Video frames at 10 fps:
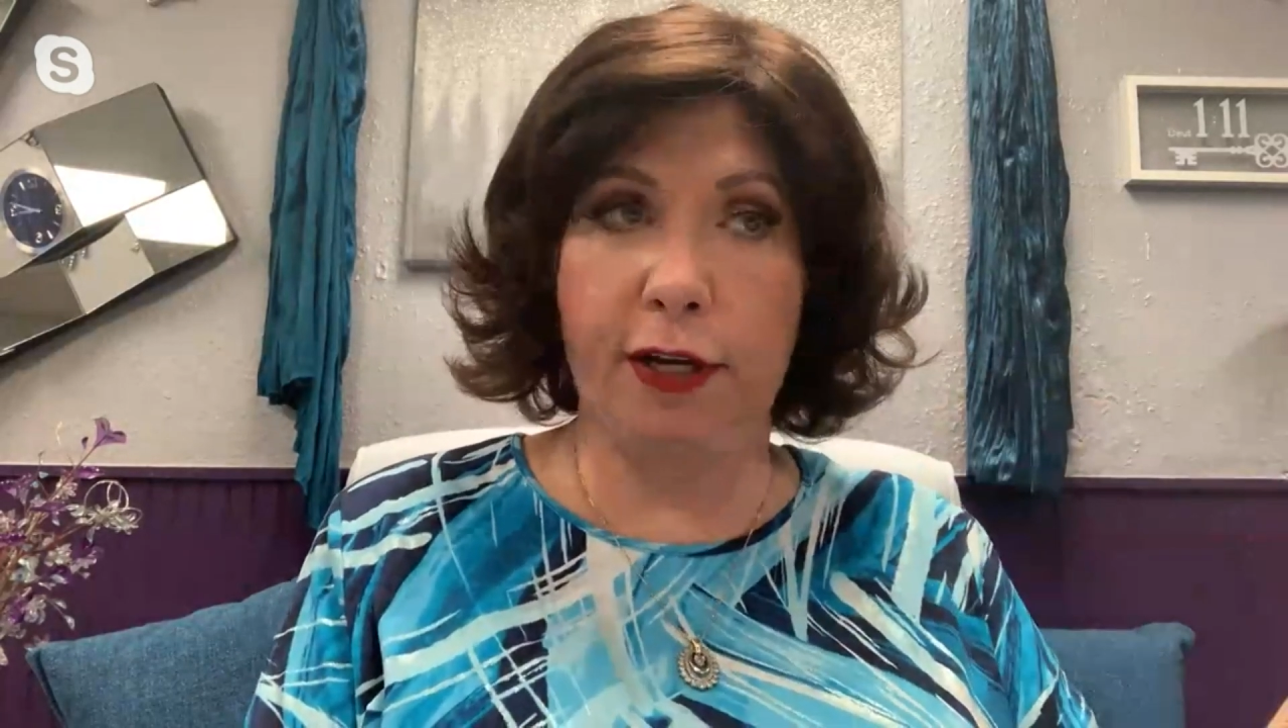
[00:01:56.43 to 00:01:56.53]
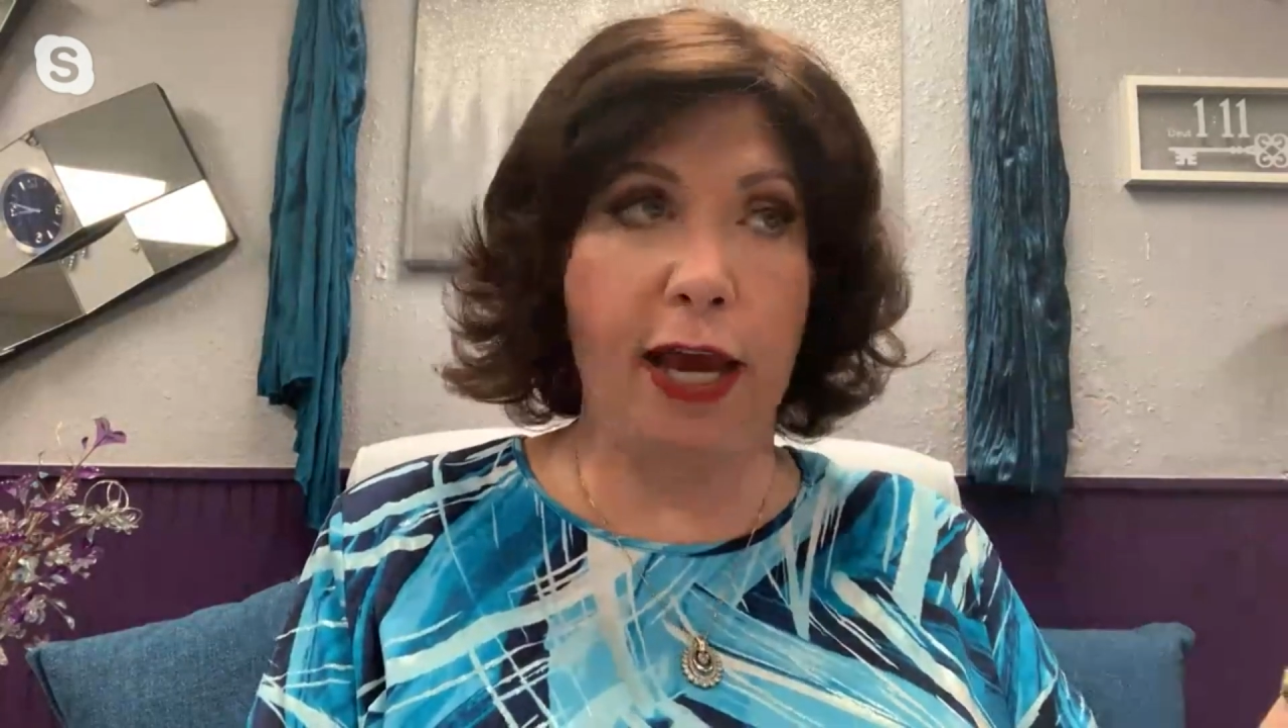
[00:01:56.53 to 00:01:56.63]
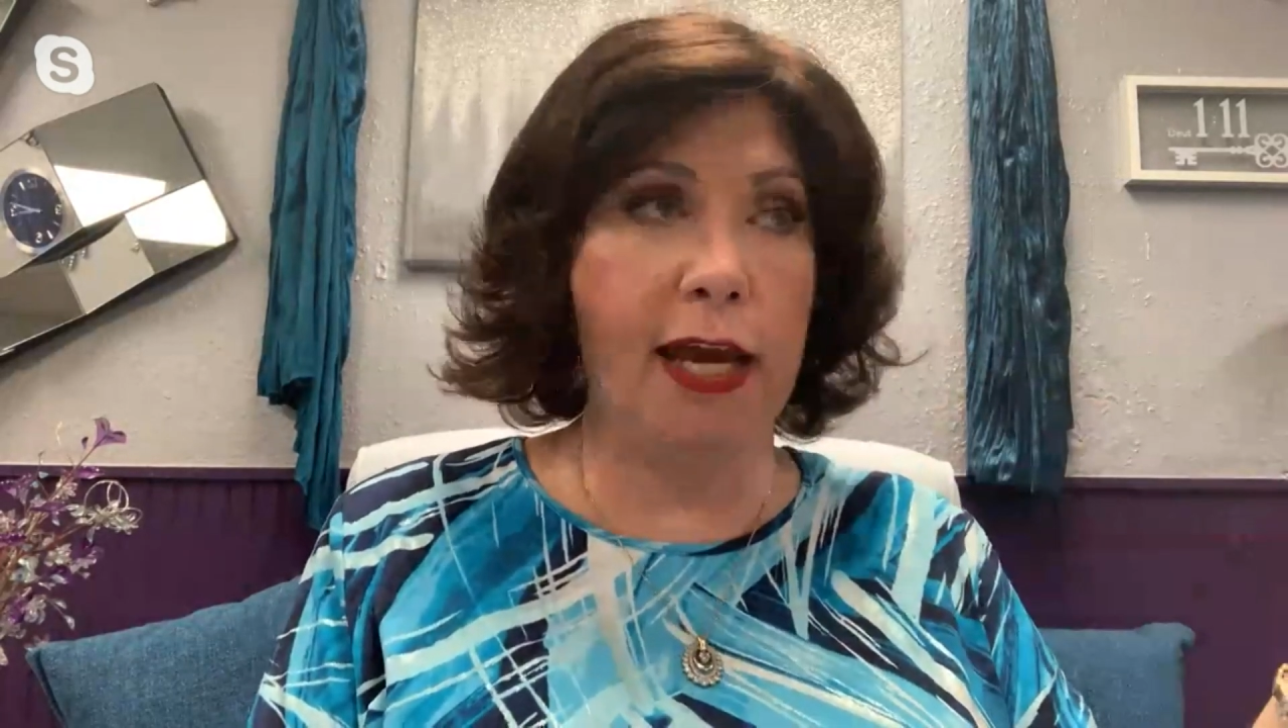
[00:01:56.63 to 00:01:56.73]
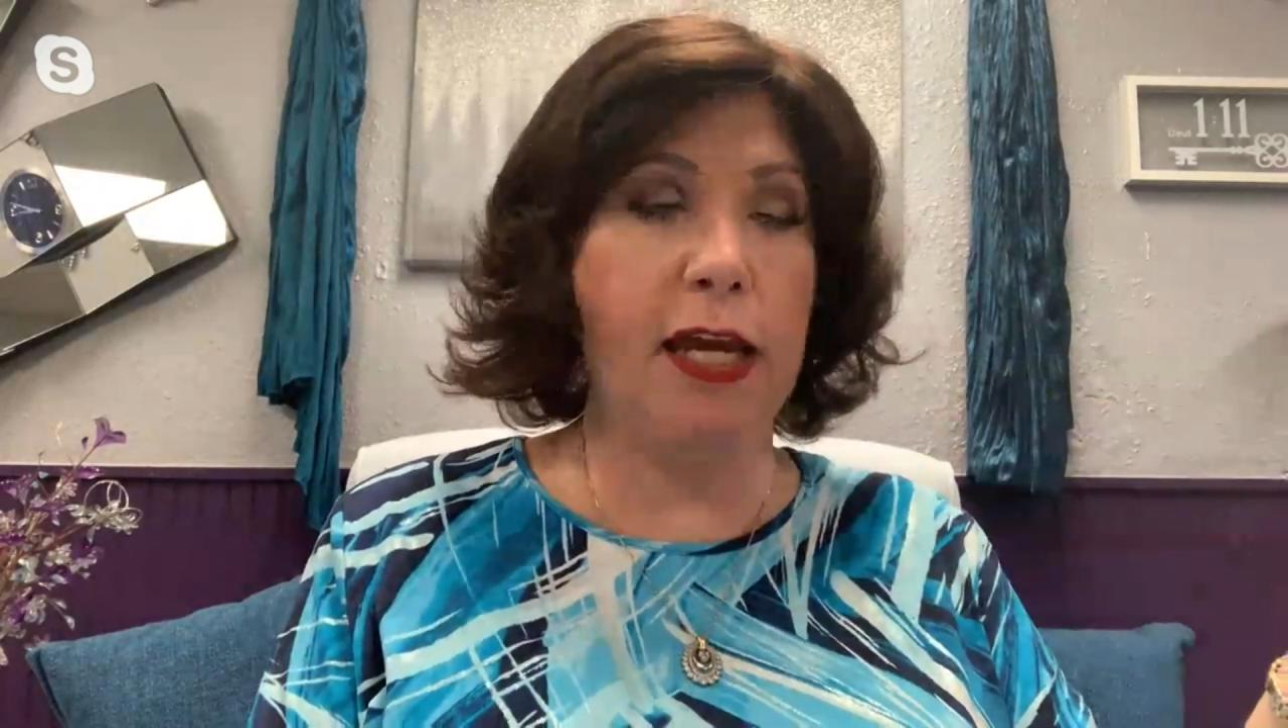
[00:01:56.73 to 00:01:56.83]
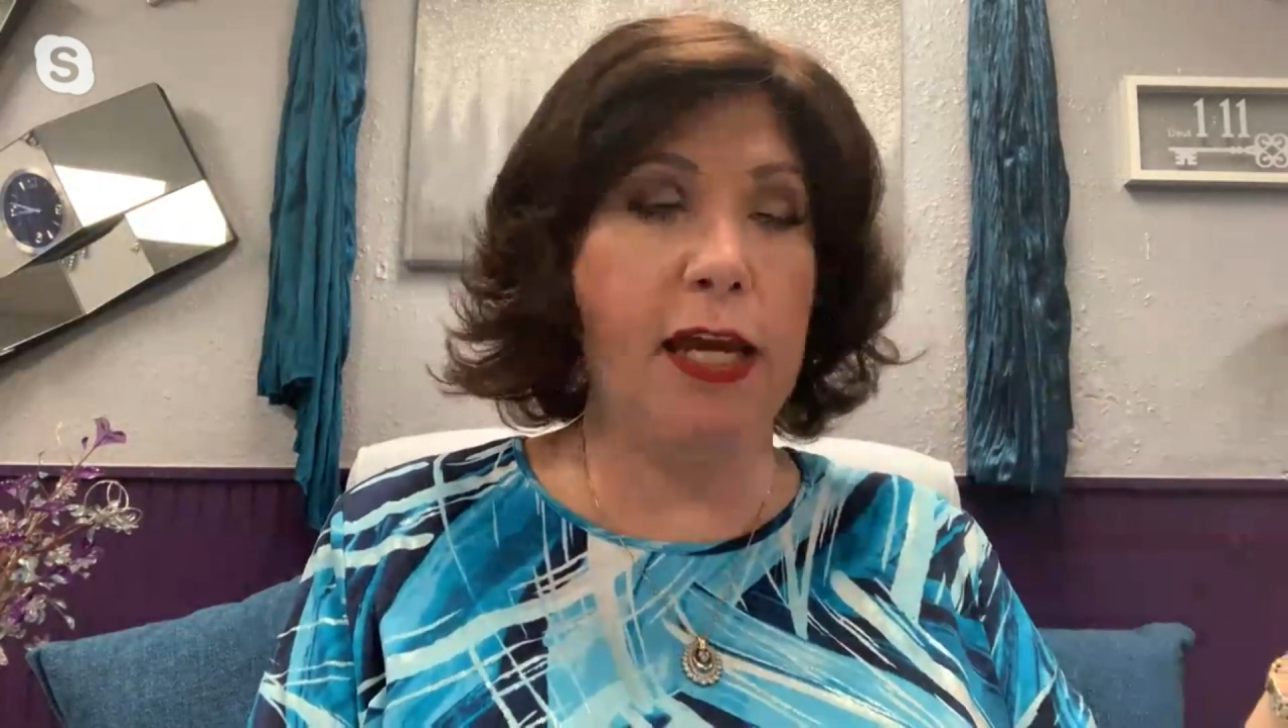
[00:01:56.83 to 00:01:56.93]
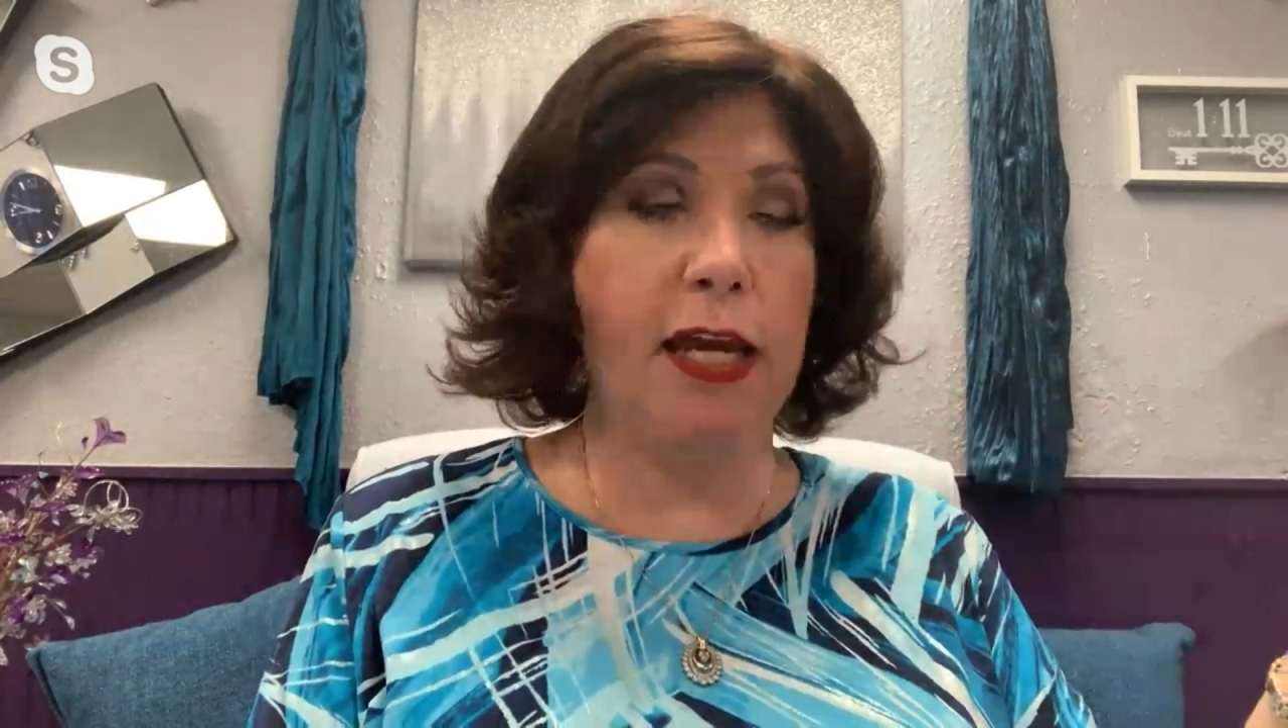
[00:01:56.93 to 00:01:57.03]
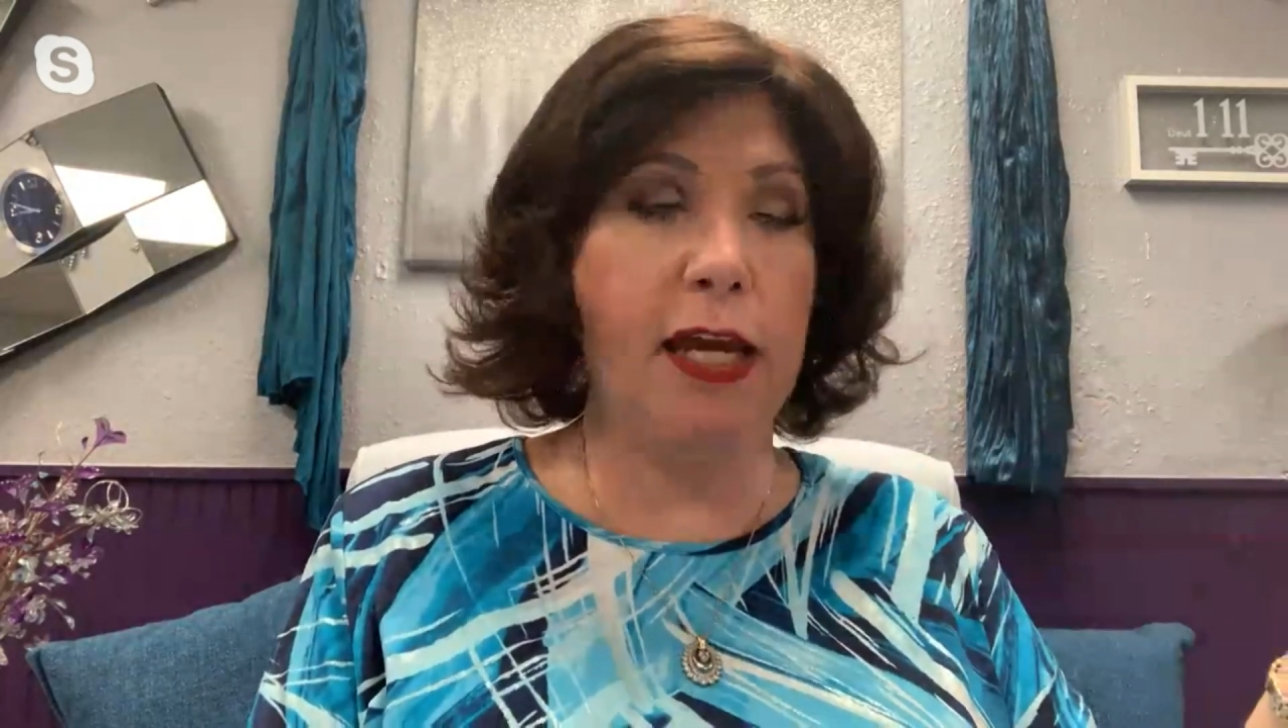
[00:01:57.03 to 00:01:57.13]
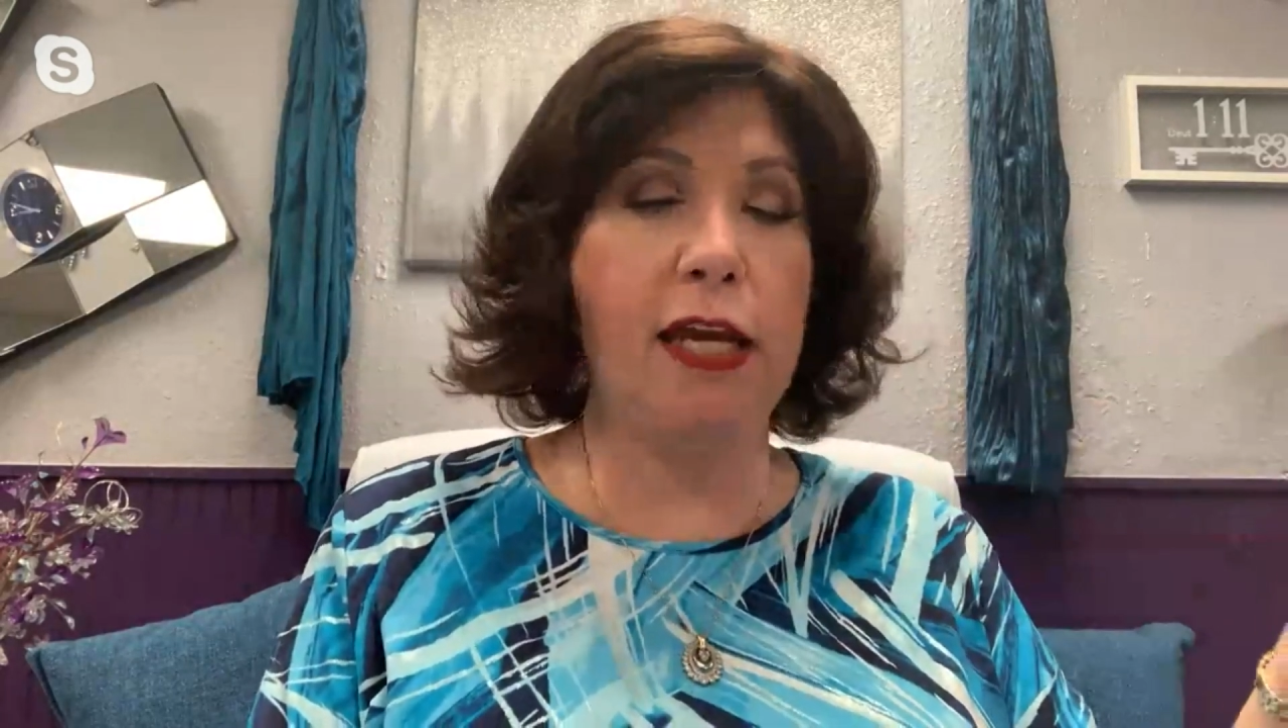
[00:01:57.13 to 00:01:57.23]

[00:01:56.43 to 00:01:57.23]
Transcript: Okay?